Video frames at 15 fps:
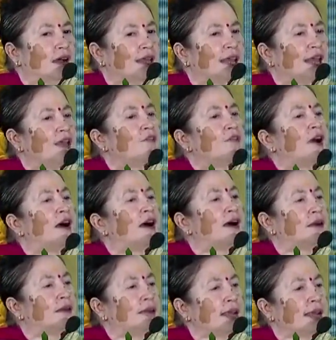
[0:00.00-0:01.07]
gave,
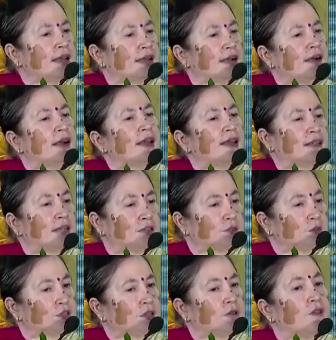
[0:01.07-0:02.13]
this
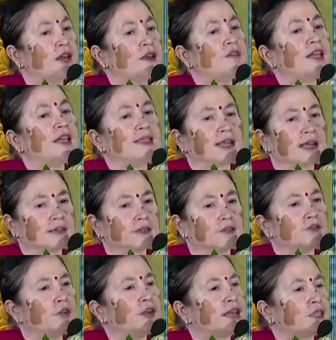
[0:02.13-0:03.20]
was a very, very
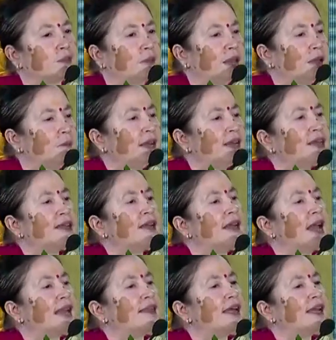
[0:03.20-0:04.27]
successful experiment,
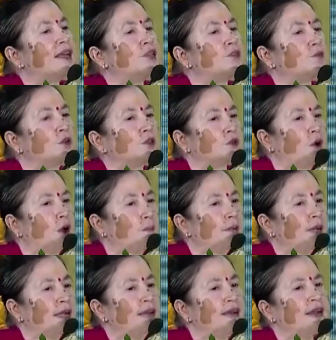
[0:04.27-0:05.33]
and then it was
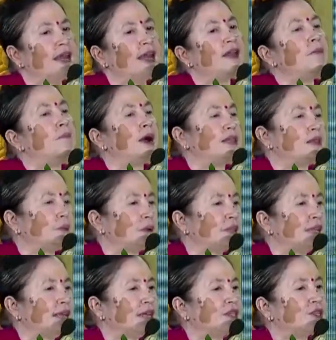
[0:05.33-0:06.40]
copied in Madhya
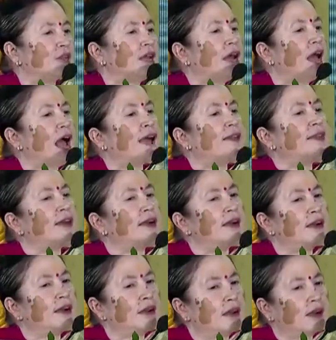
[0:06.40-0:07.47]
Pradesh, and the
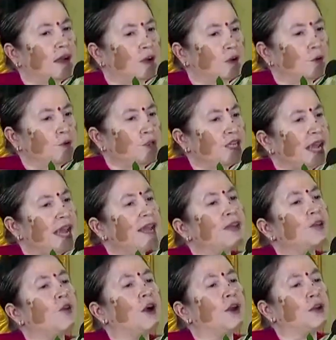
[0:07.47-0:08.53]
Ujjain
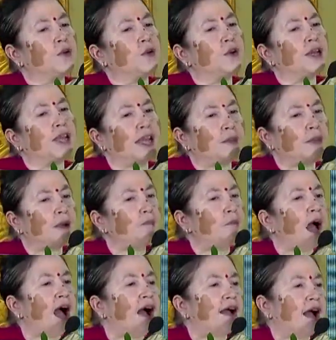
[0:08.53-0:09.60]
corridor came up,
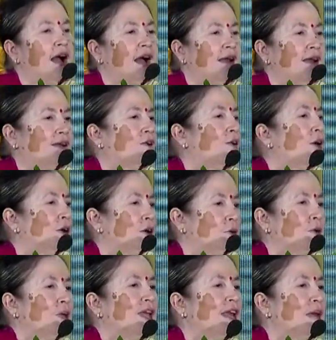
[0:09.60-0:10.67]
Mahakal
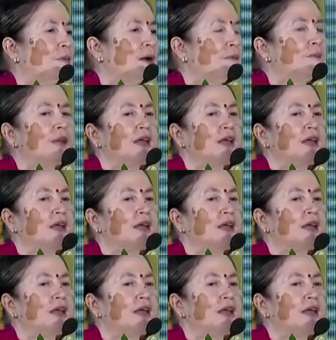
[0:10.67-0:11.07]
corridor came up,